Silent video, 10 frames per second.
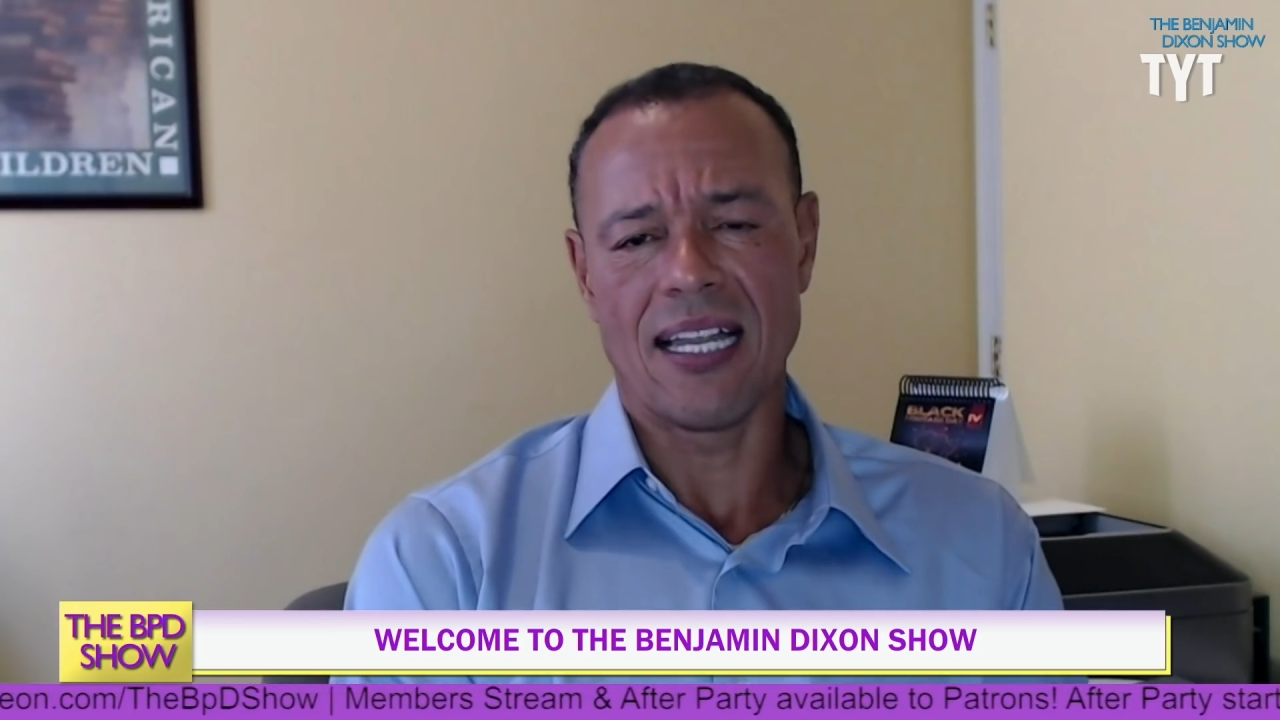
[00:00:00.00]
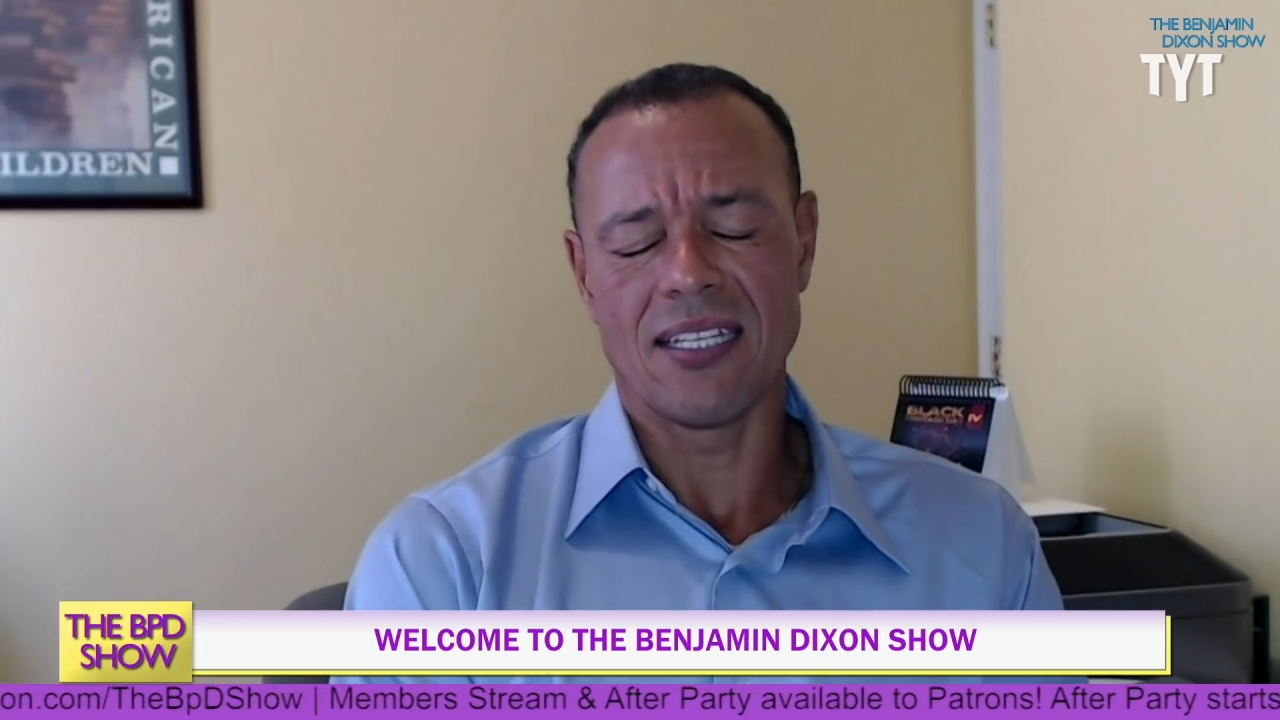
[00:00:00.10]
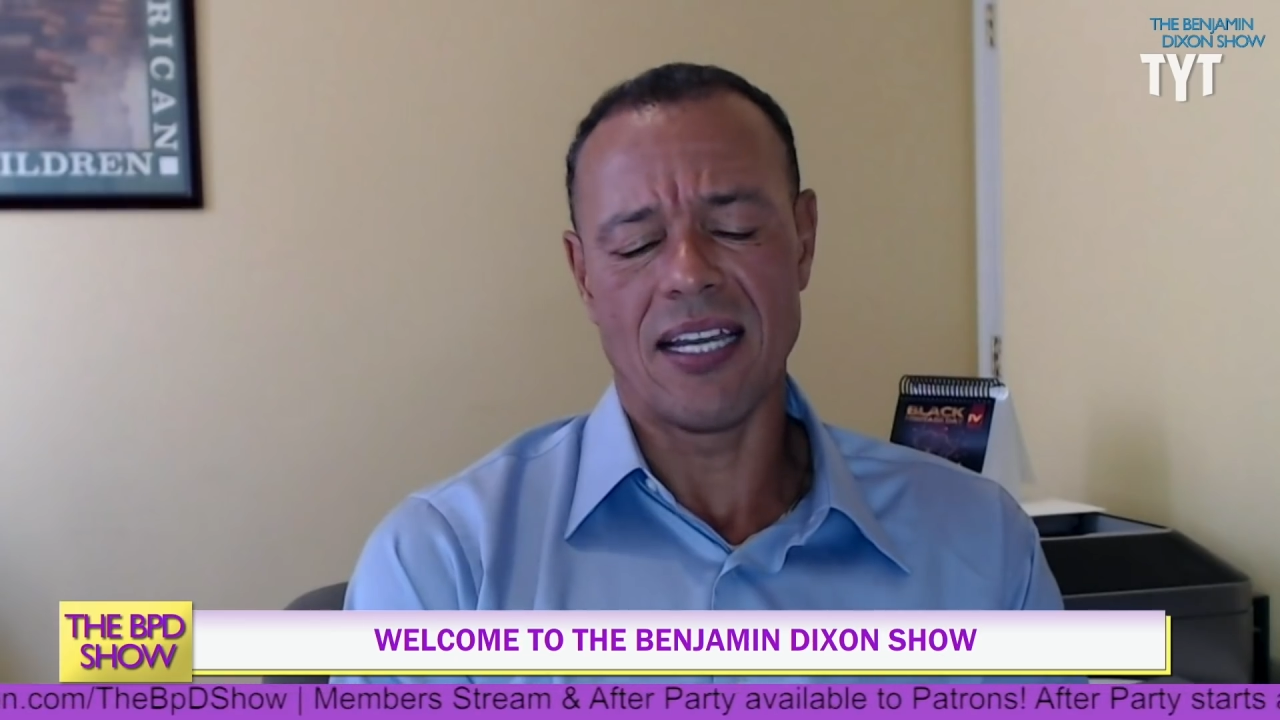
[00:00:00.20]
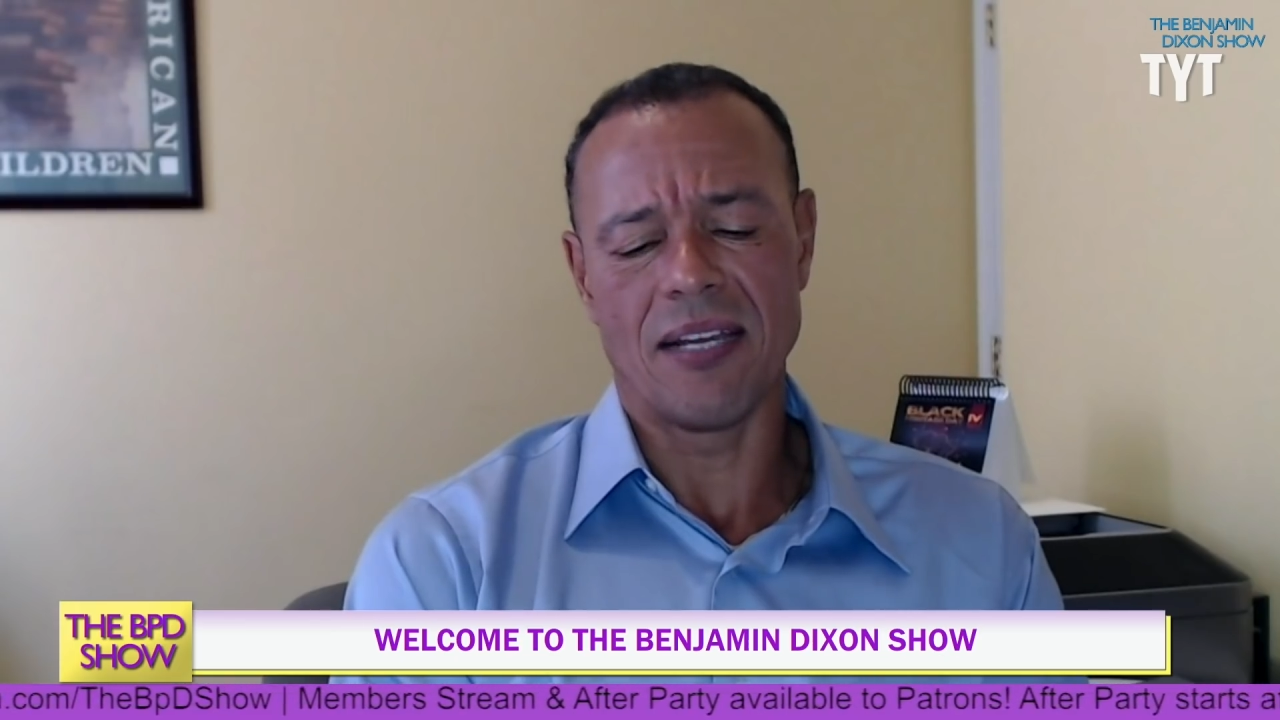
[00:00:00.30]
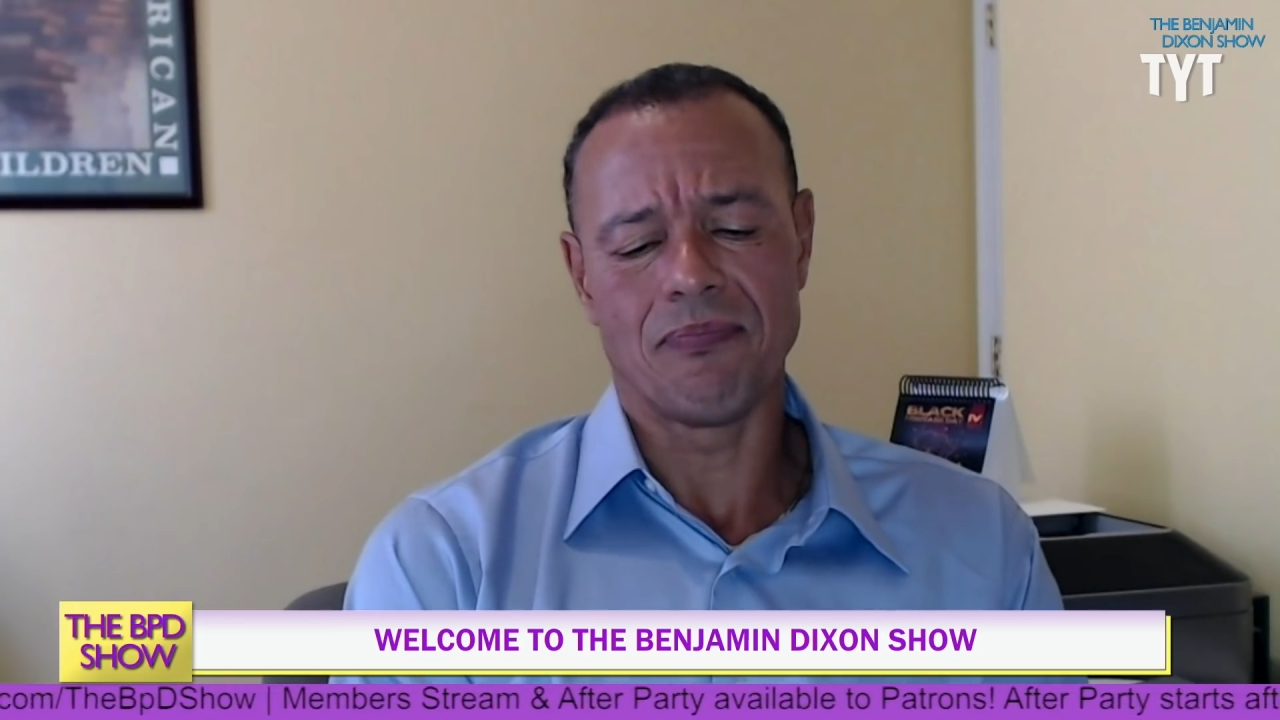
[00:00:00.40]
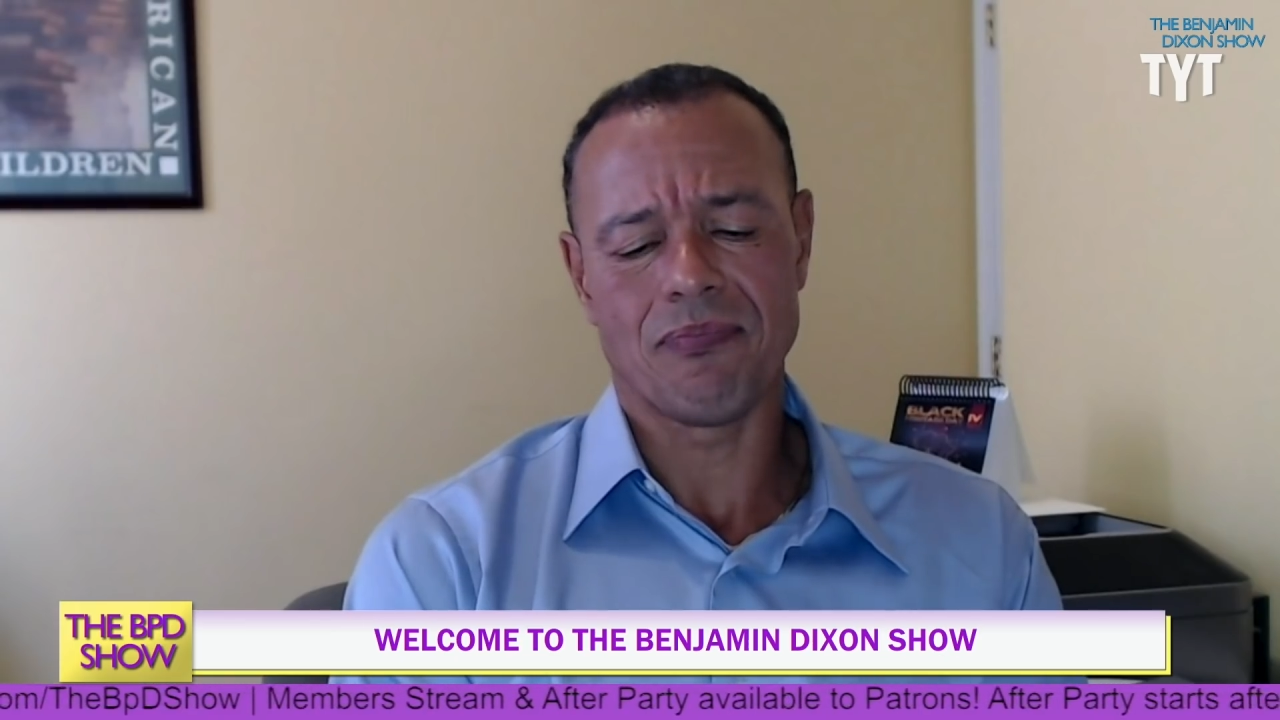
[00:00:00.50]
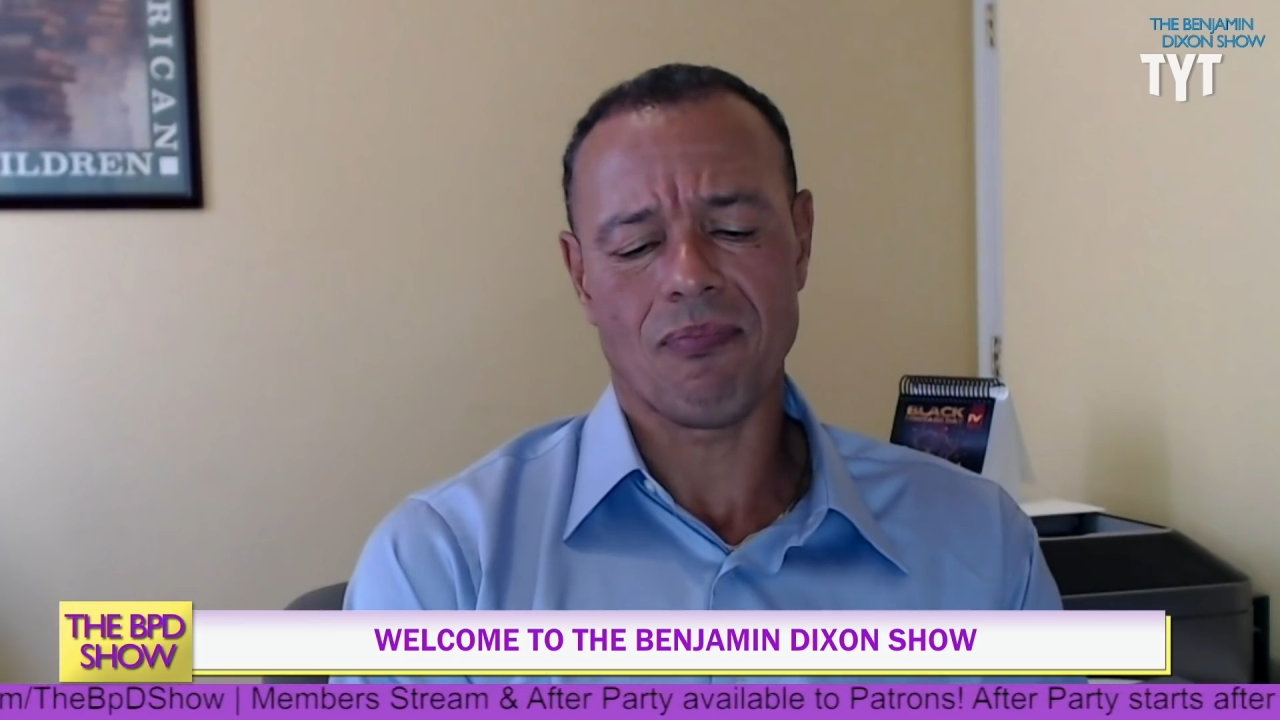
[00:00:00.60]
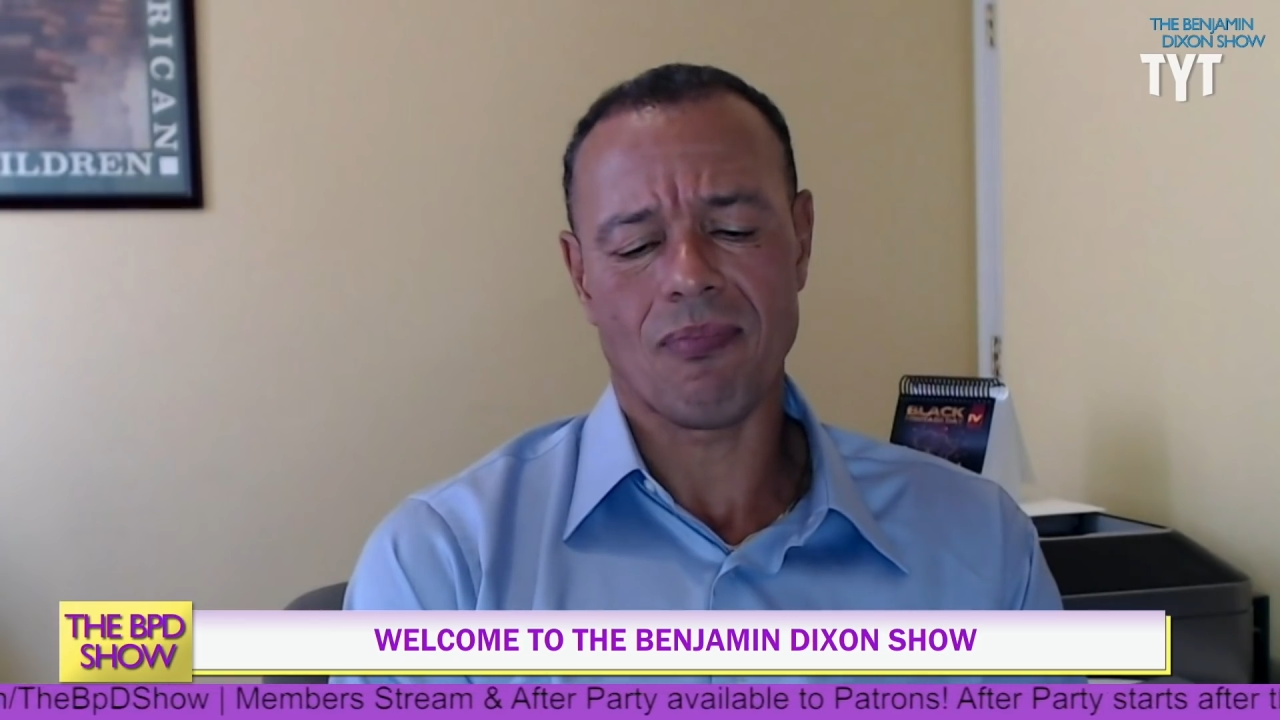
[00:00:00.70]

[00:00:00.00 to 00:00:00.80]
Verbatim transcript: Holliday,